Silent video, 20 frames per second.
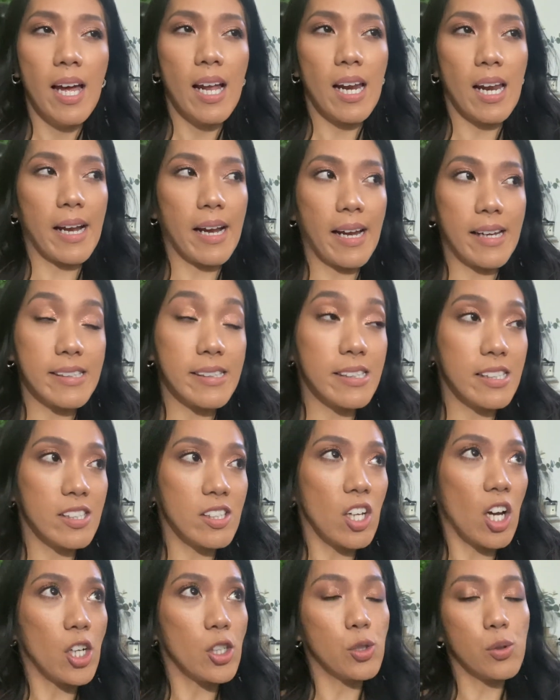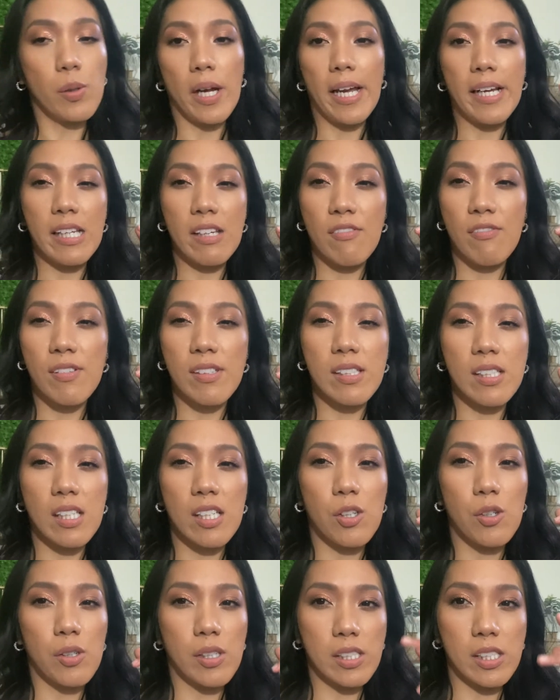Like, I did not do any
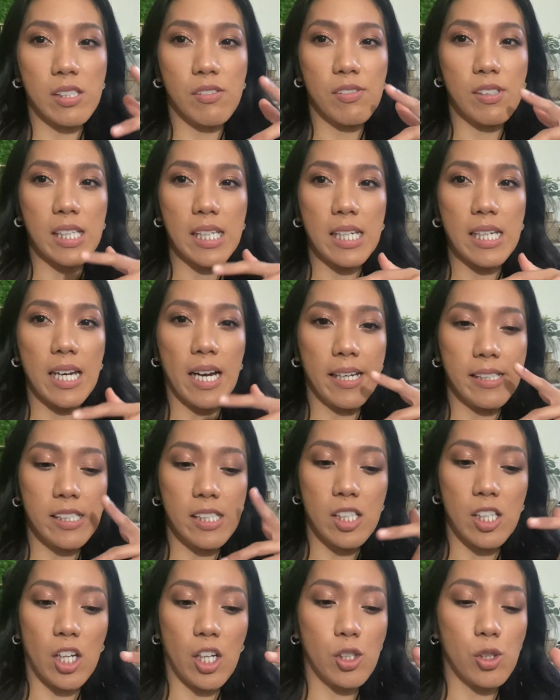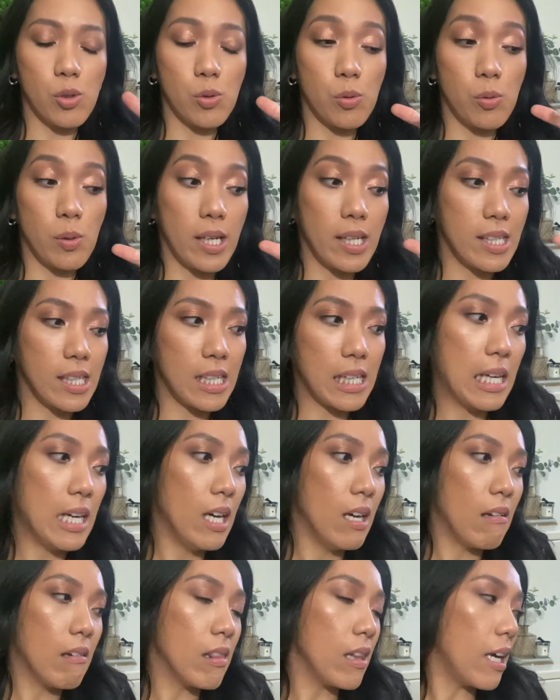physical activity, I did not do any
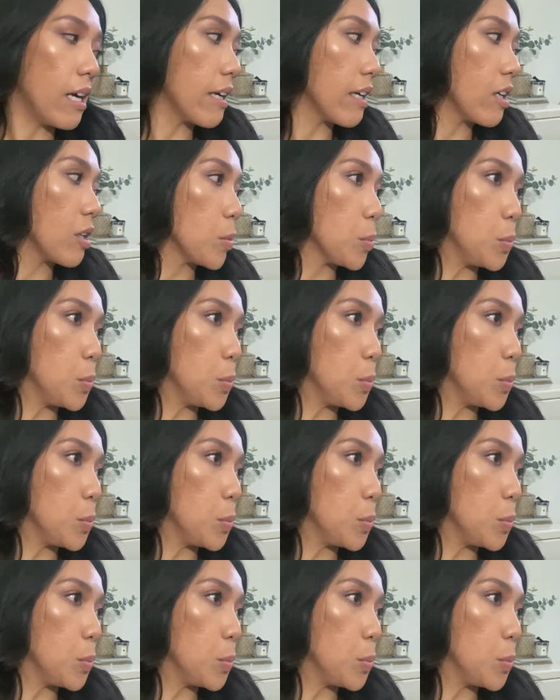like